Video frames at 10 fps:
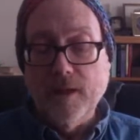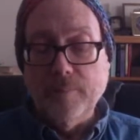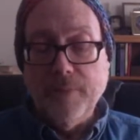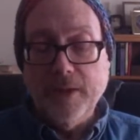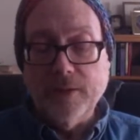
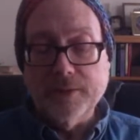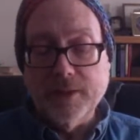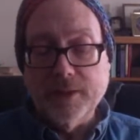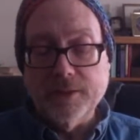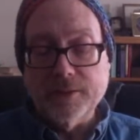Bag O'
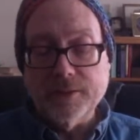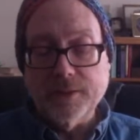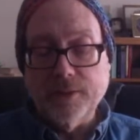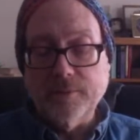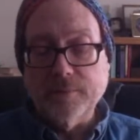Days
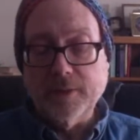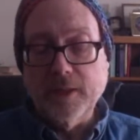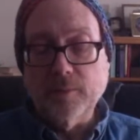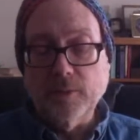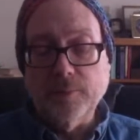
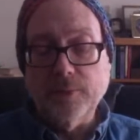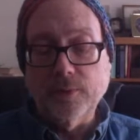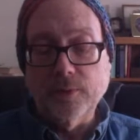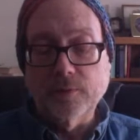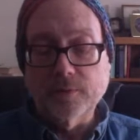cable
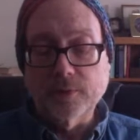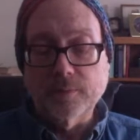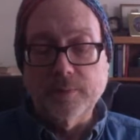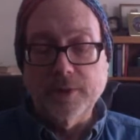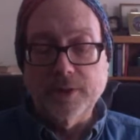pullover
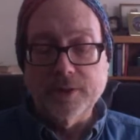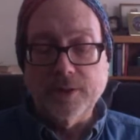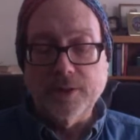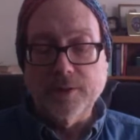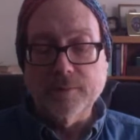many
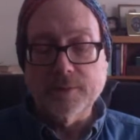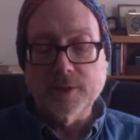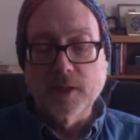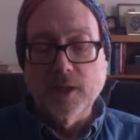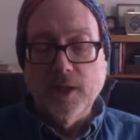times.
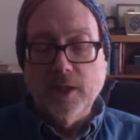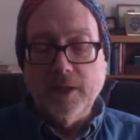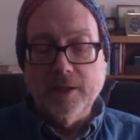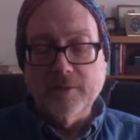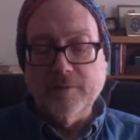
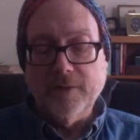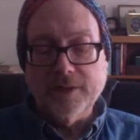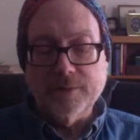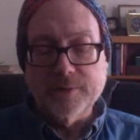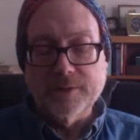And in fact,
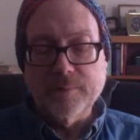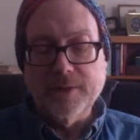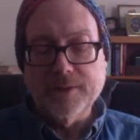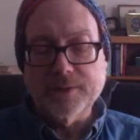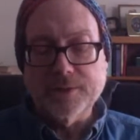it was the
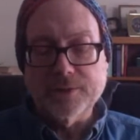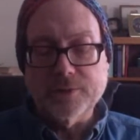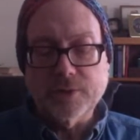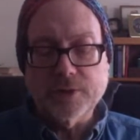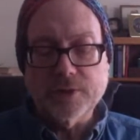basic
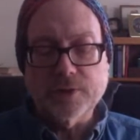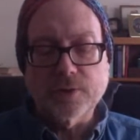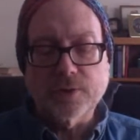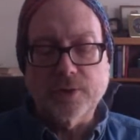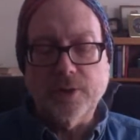
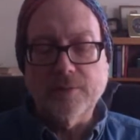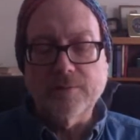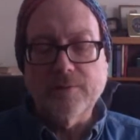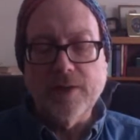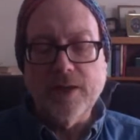structure of
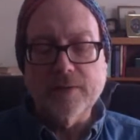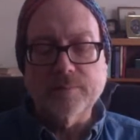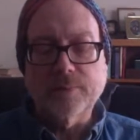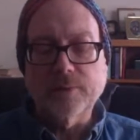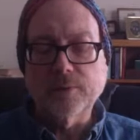that
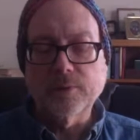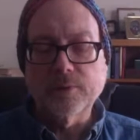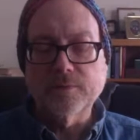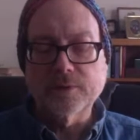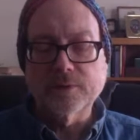
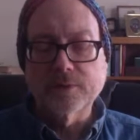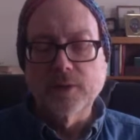pullover